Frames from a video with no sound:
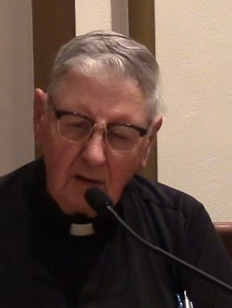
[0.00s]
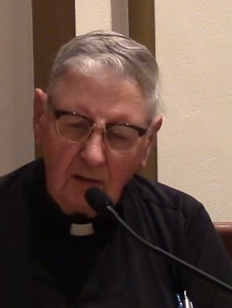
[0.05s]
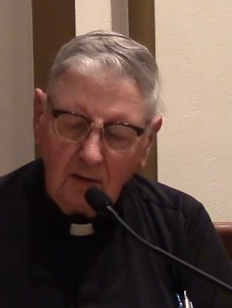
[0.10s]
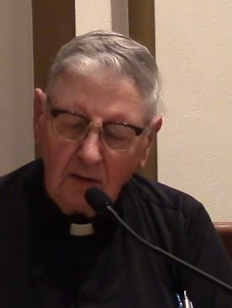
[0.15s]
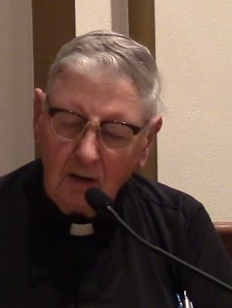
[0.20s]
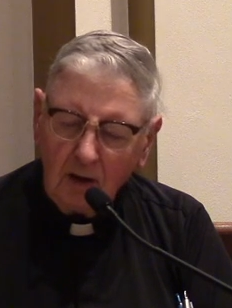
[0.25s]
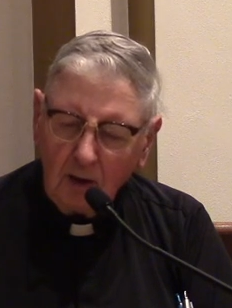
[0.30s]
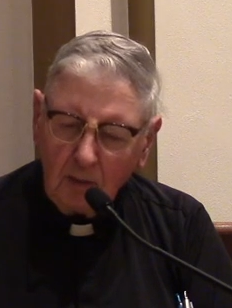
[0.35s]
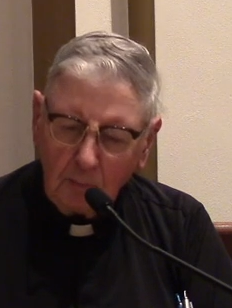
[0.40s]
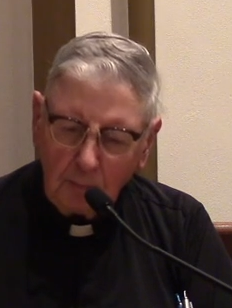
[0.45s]

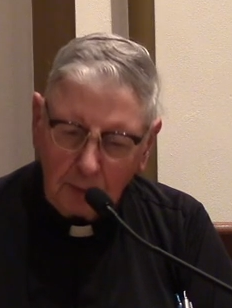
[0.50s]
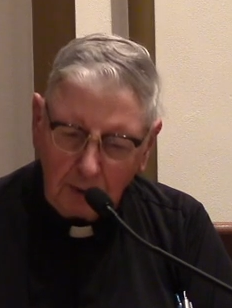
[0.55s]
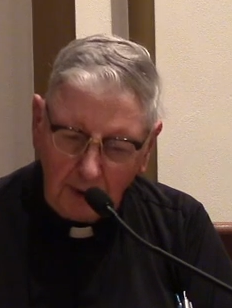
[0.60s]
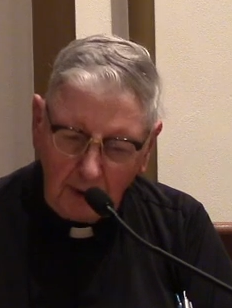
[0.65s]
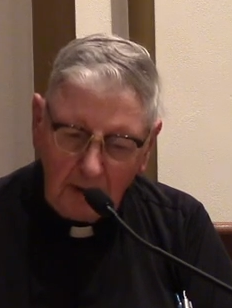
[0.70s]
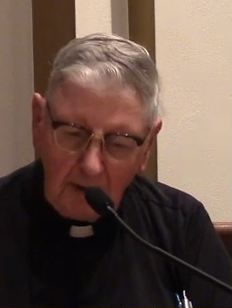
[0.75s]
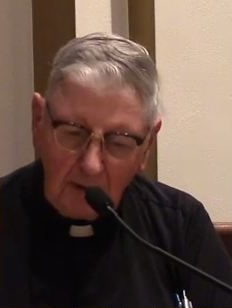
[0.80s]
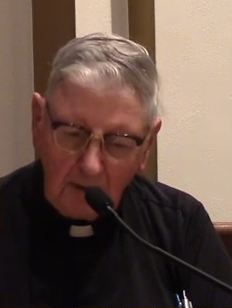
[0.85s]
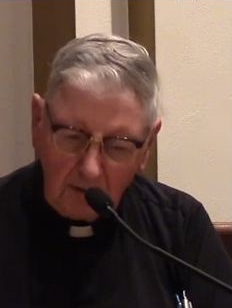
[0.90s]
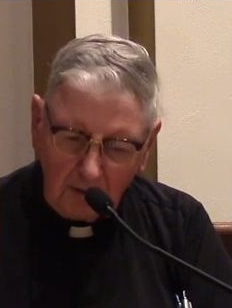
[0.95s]

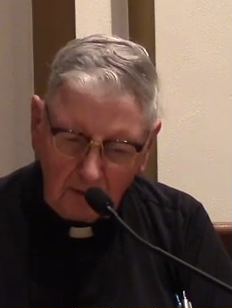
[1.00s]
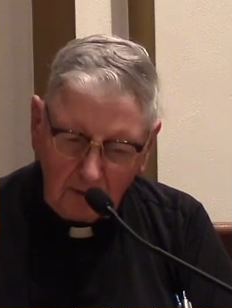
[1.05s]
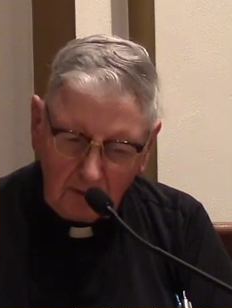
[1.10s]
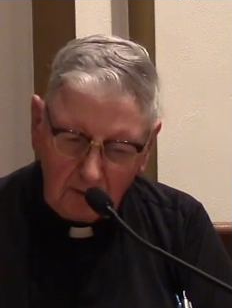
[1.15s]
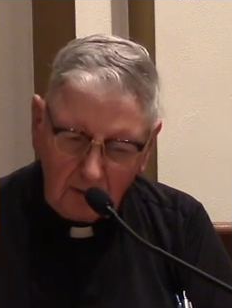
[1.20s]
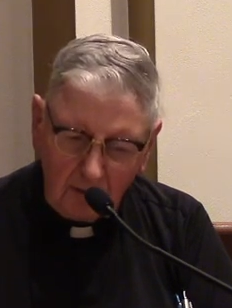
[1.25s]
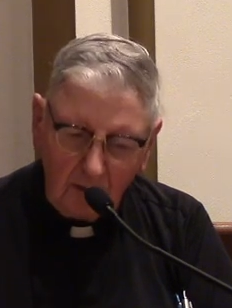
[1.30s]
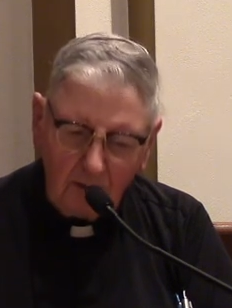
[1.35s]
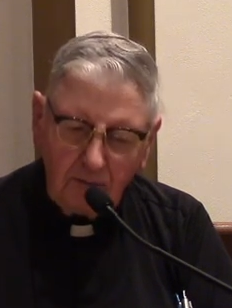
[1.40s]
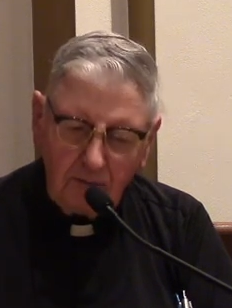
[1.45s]
complete
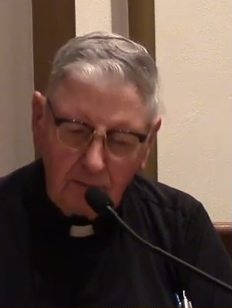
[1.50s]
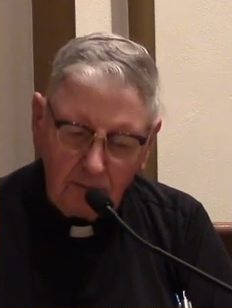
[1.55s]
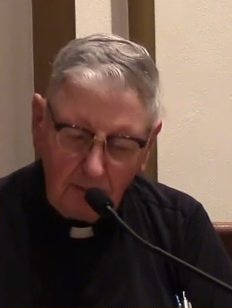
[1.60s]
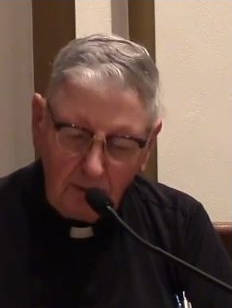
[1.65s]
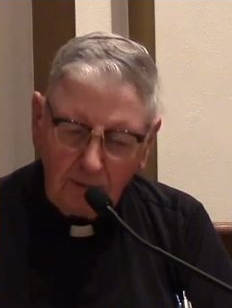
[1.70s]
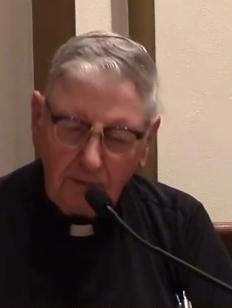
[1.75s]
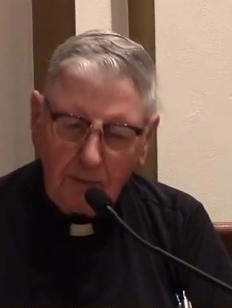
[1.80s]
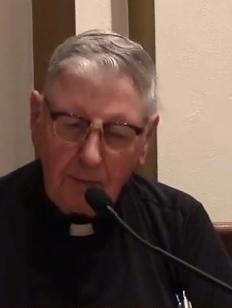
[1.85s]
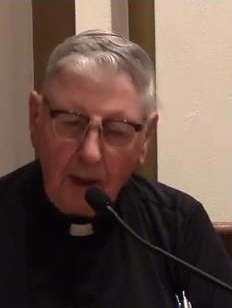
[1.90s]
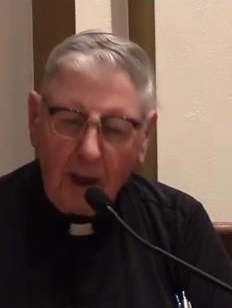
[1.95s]

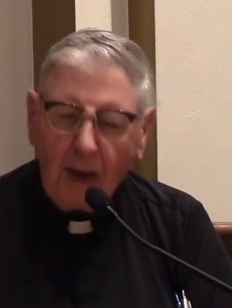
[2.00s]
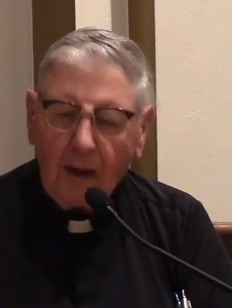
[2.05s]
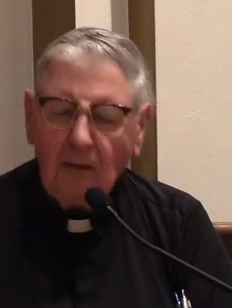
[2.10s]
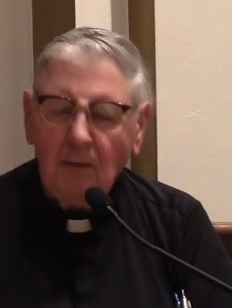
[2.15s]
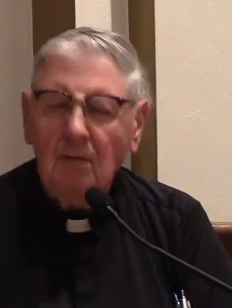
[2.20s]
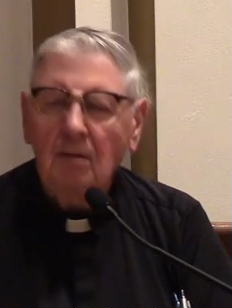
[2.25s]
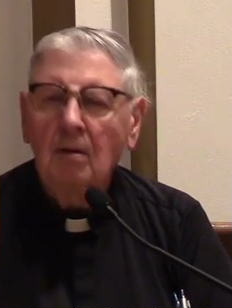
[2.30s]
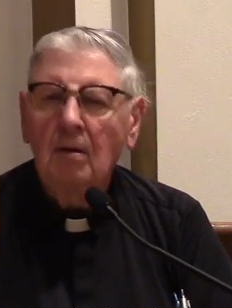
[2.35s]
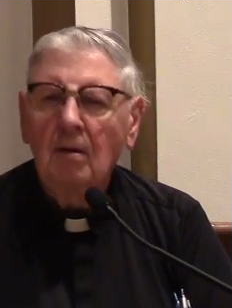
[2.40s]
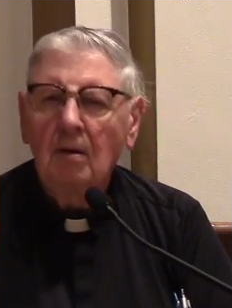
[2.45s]
disrespect
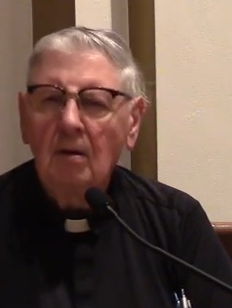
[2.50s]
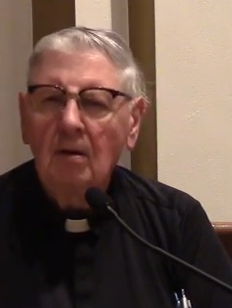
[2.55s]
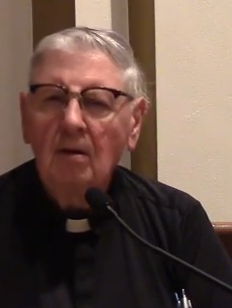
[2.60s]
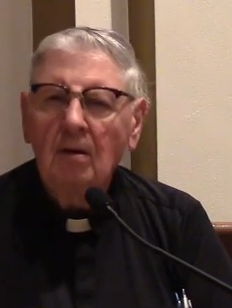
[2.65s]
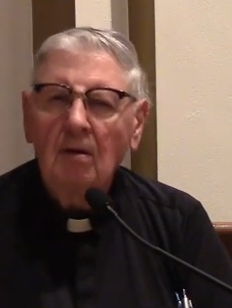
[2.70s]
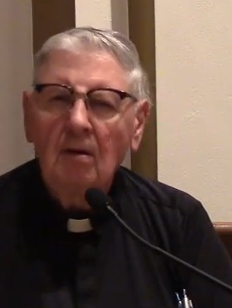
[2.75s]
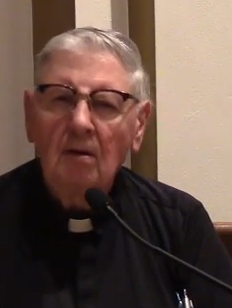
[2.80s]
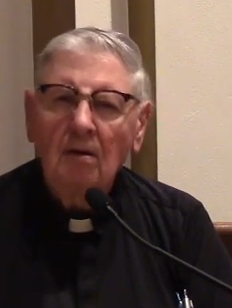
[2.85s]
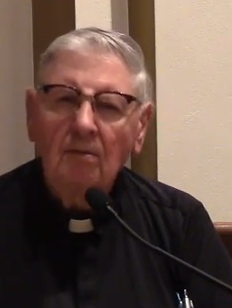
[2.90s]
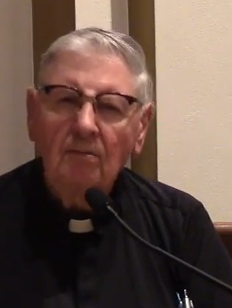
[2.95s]

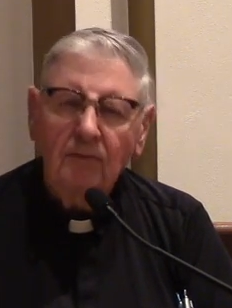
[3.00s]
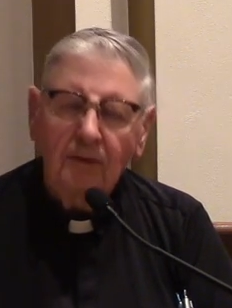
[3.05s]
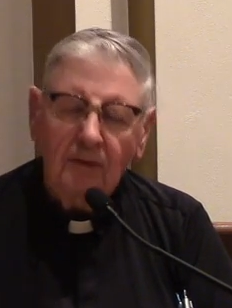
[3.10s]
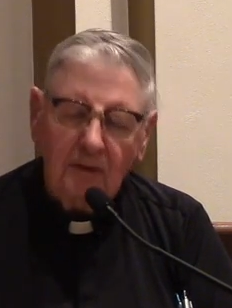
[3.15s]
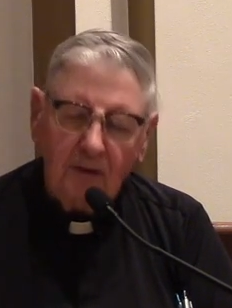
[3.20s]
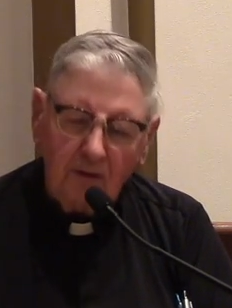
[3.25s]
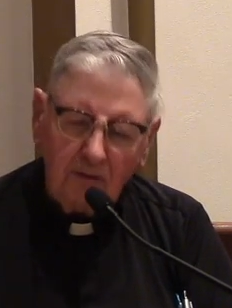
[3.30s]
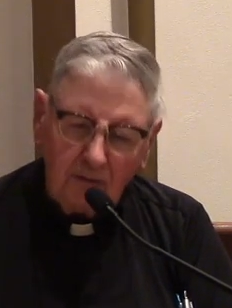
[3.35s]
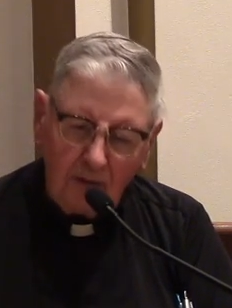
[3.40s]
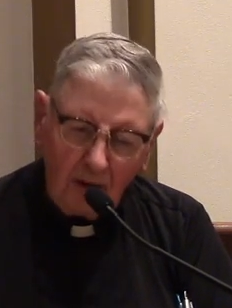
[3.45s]
for
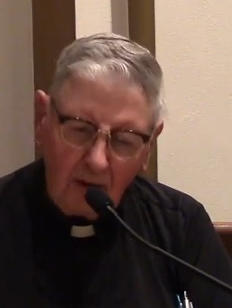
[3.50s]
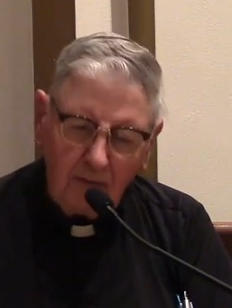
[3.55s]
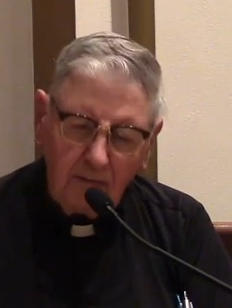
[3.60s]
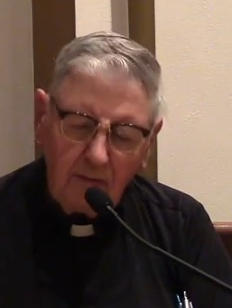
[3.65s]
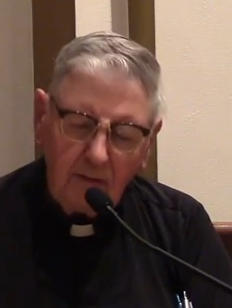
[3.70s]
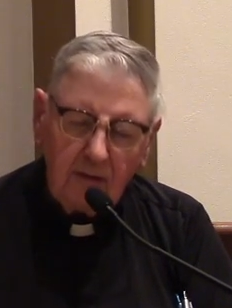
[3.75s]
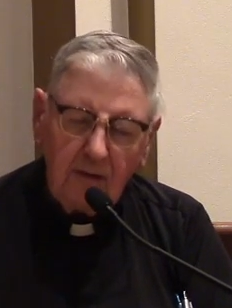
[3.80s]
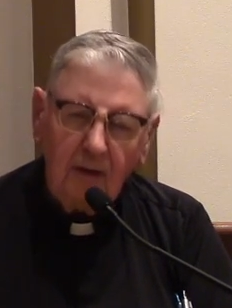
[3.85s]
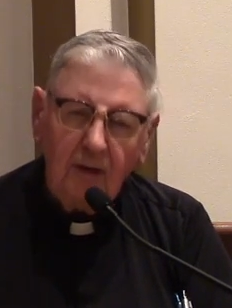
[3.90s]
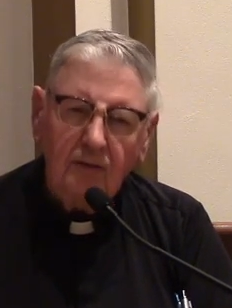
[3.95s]
the
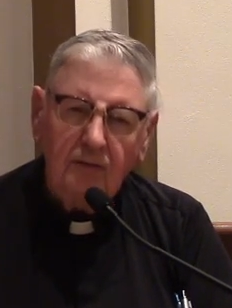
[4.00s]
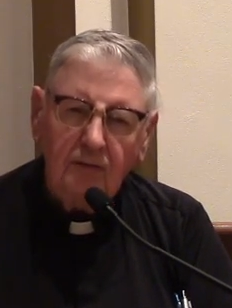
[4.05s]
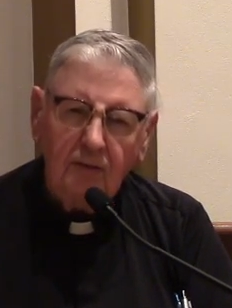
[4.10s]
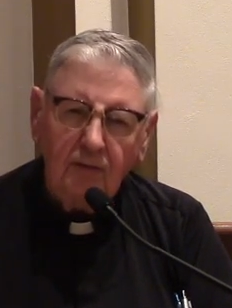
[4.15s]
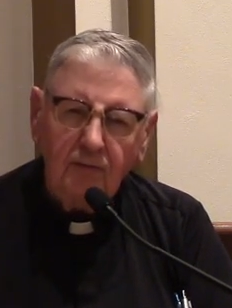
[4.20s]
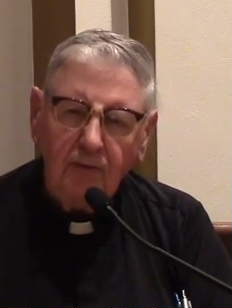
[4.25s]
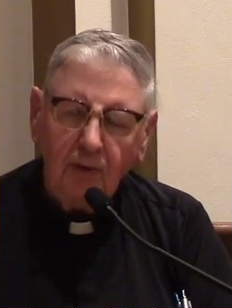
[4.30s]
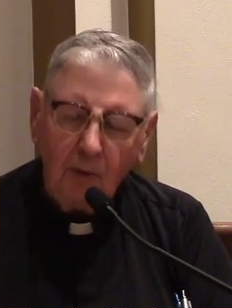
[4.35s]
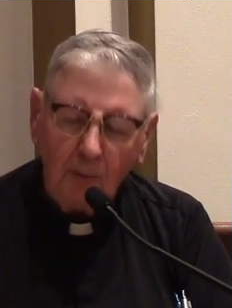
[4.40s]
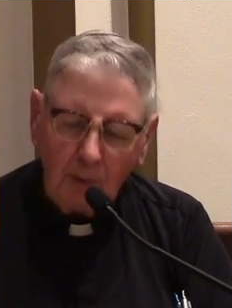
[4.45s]
sacredness
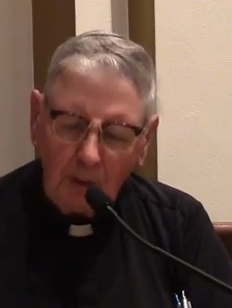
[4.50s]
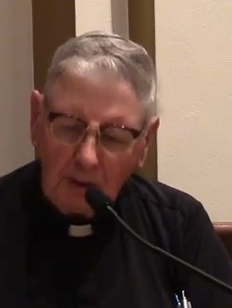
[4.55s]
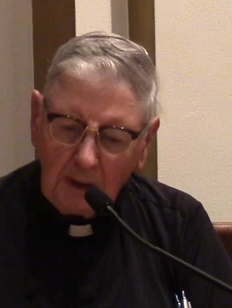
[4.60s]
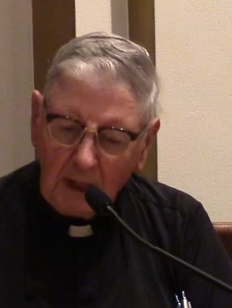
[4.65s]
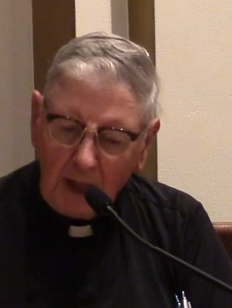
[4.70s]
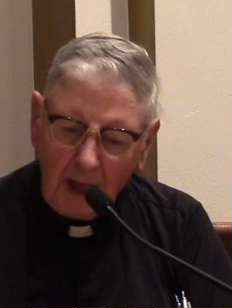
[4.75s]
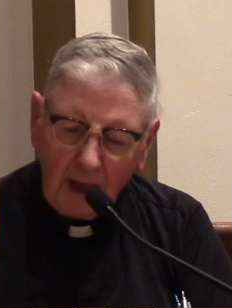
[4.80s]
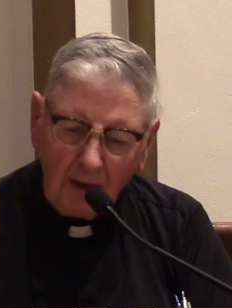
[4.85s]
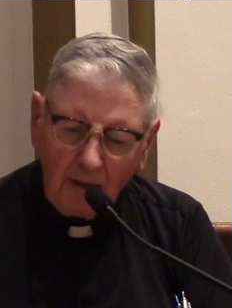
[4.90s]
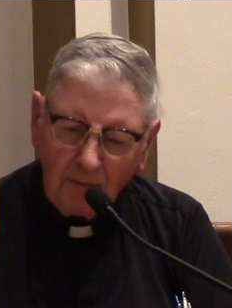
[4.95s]
of human
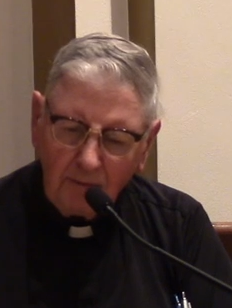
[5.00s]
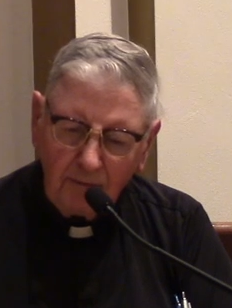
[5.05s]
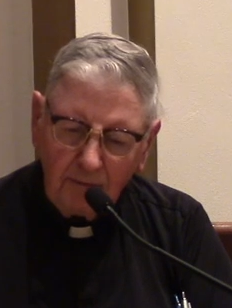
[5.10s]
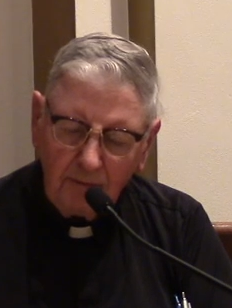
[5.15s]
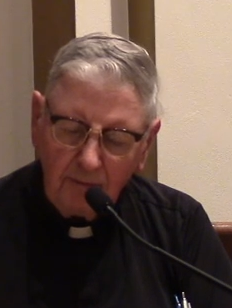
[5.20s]
life,